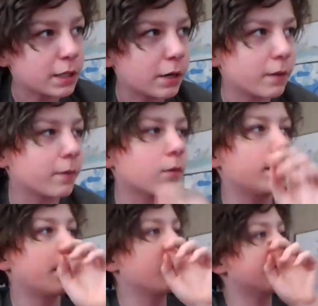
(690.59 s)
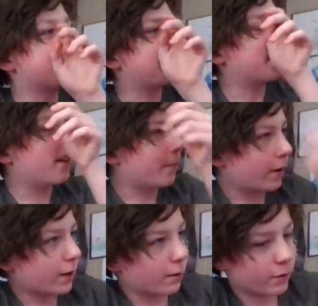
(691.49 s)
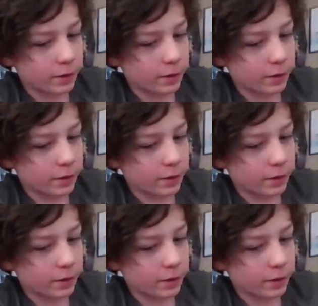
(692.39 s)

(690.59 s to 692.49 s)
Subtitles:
I don't even remember the set number. I don't...